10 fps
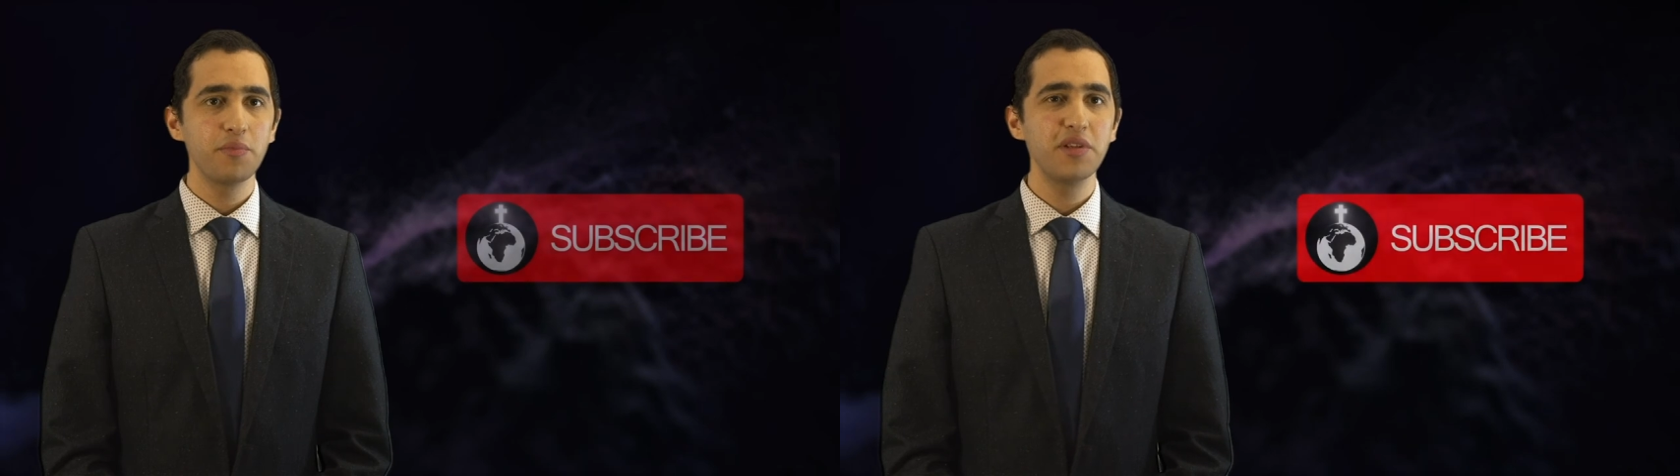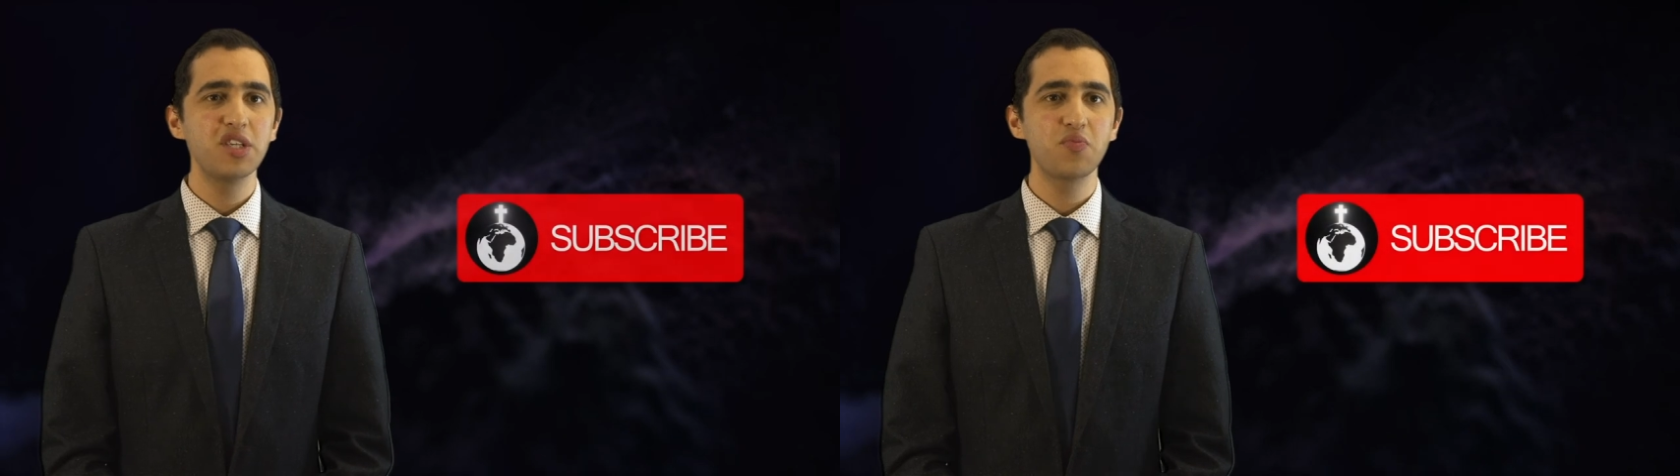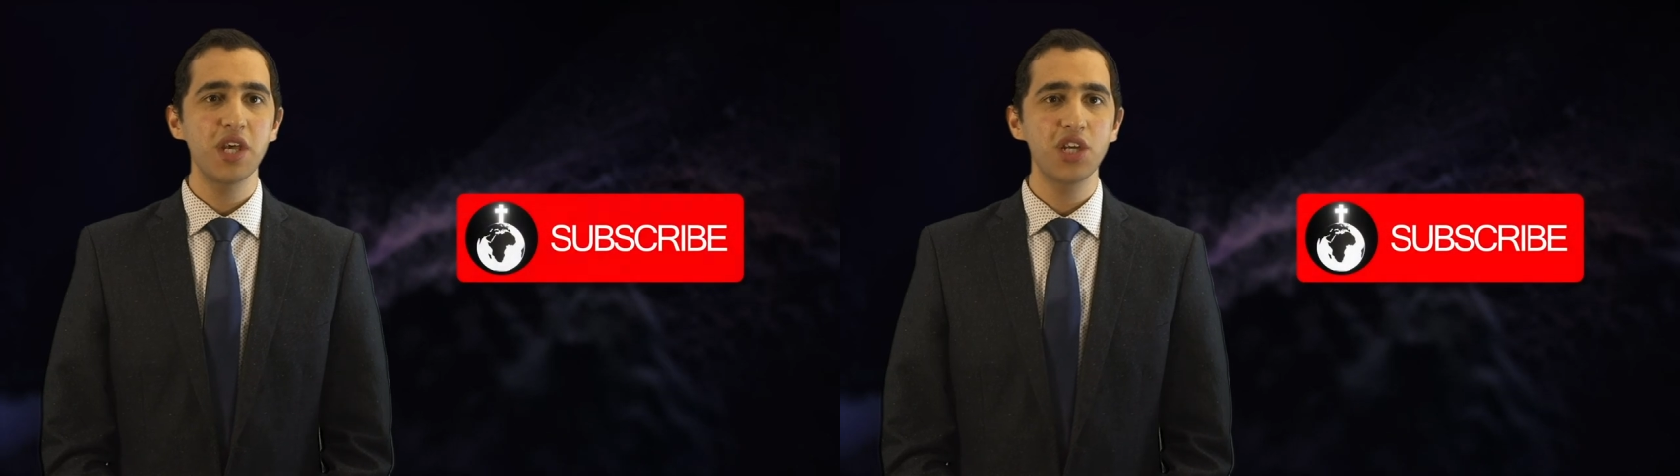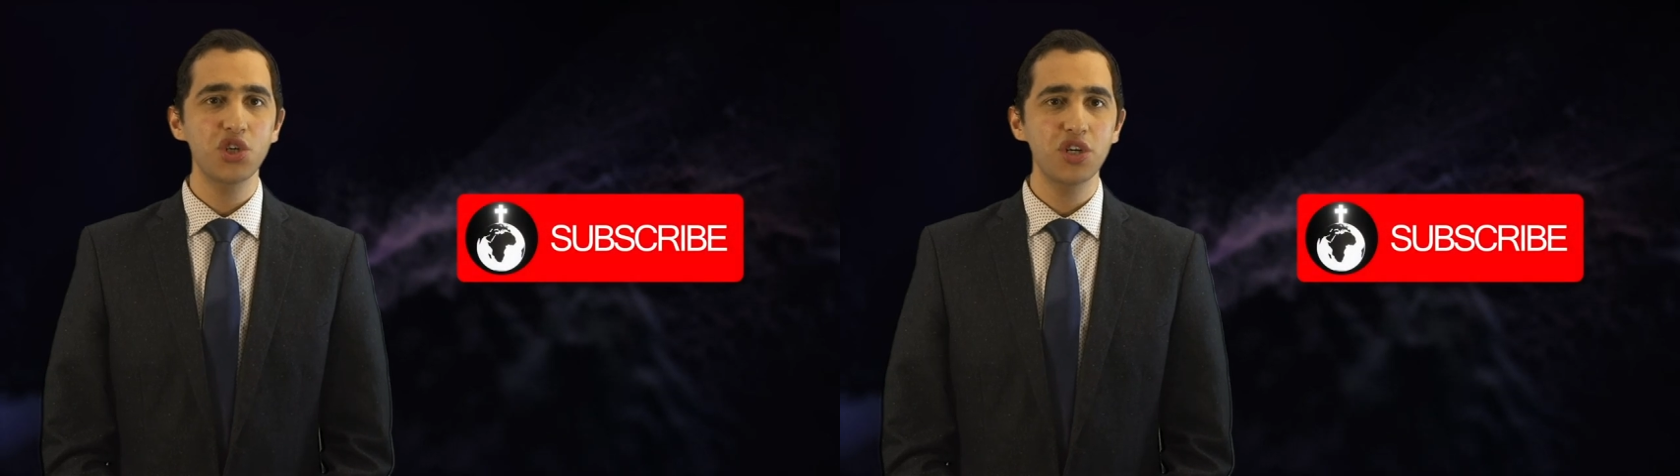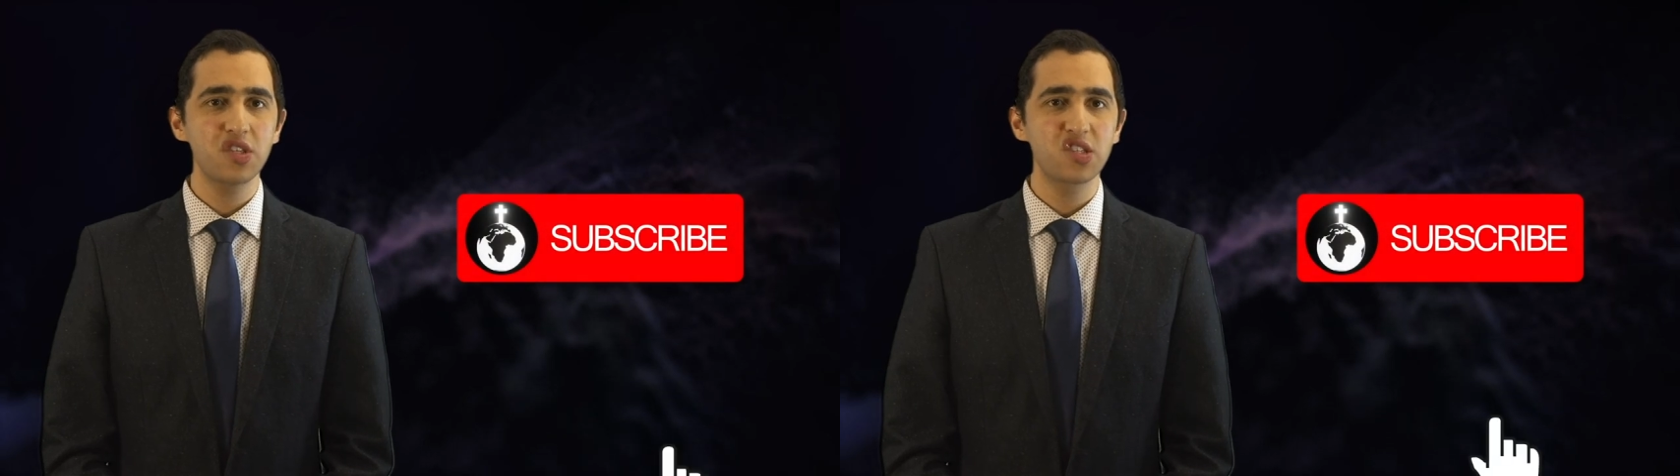Please make
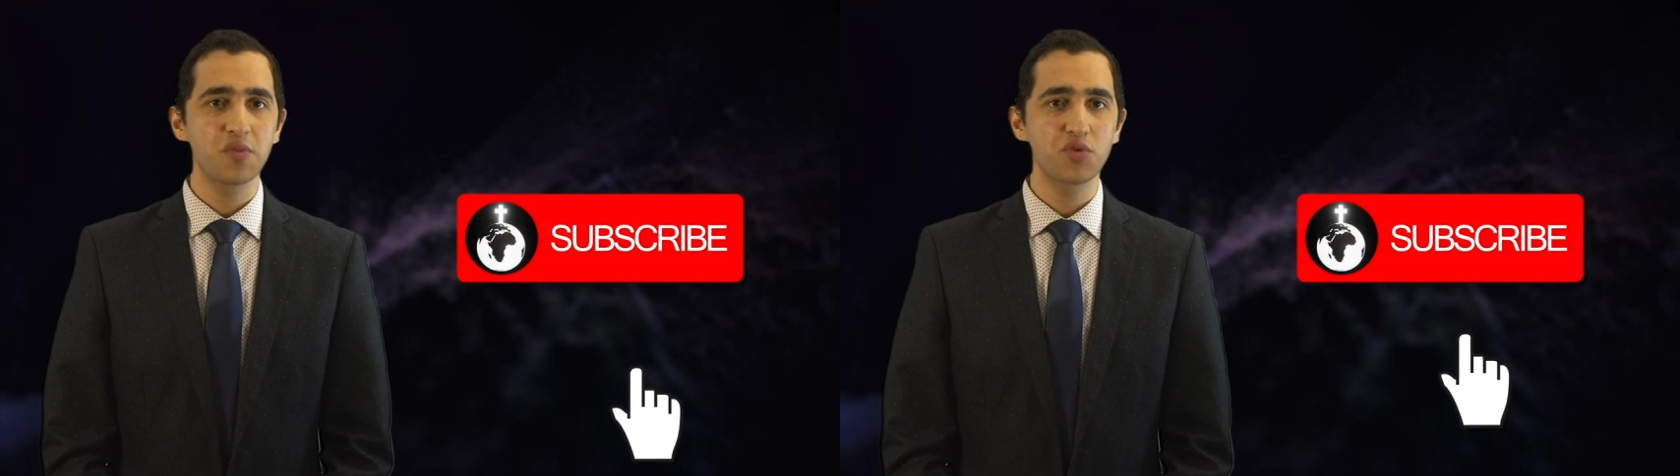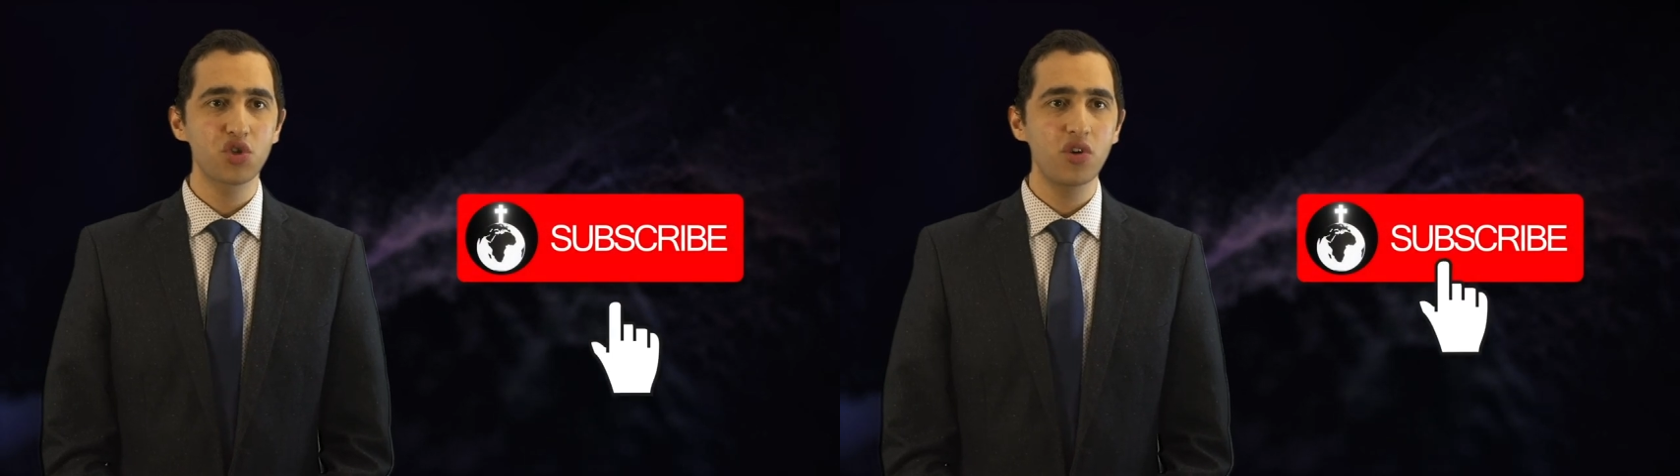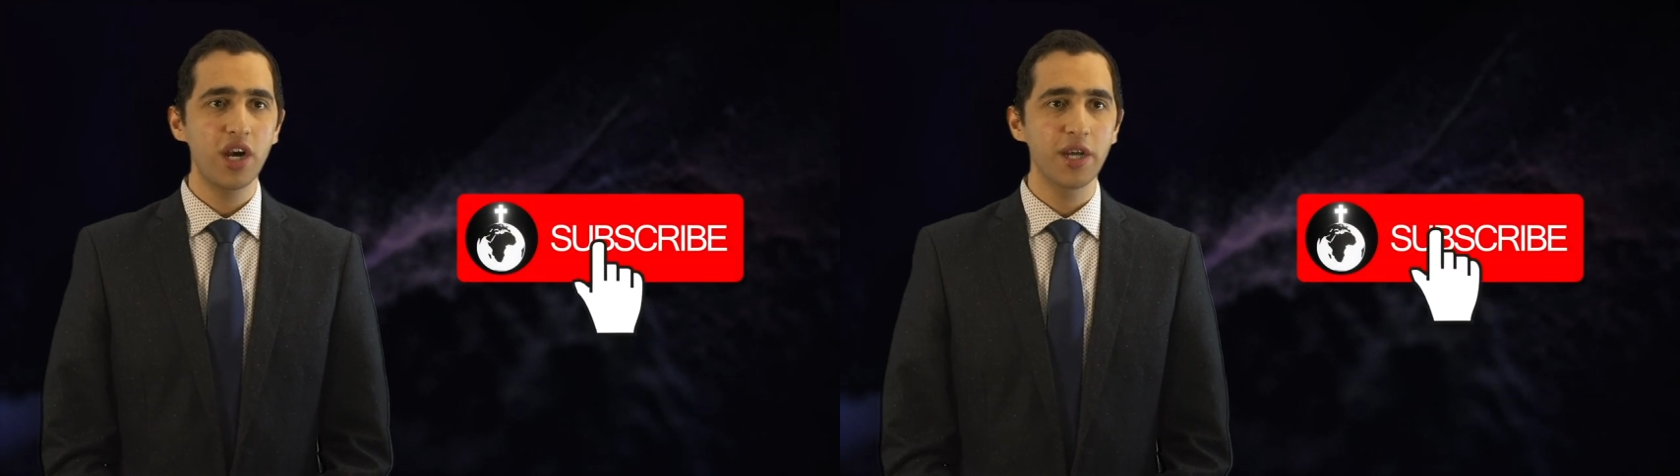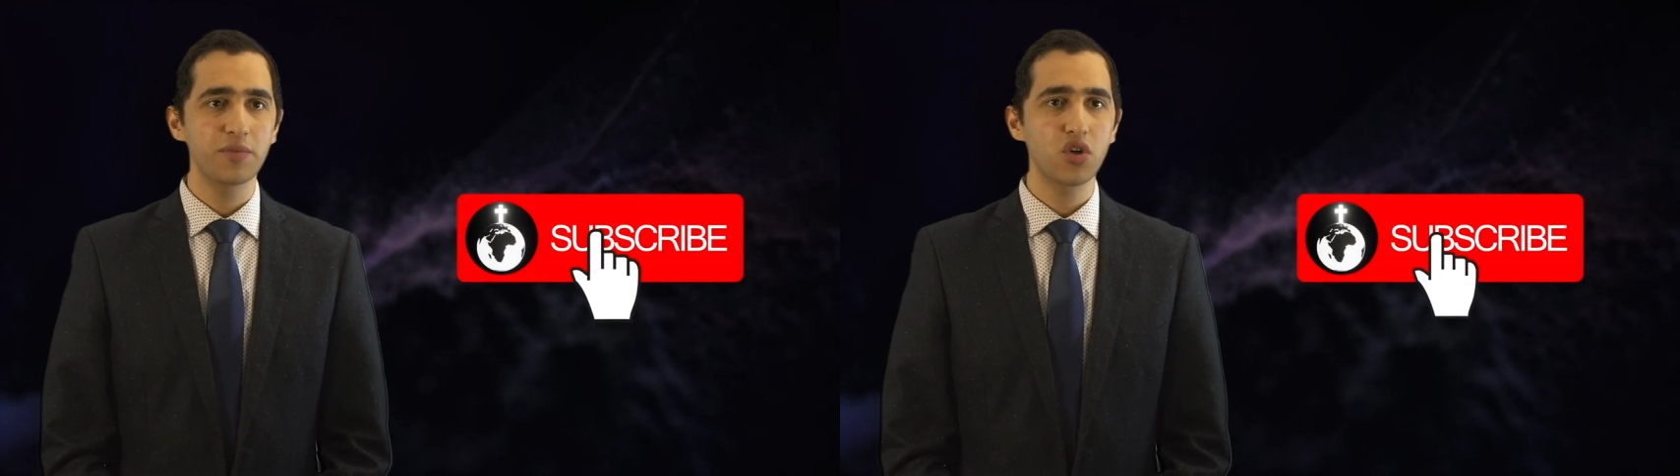sure to subscribe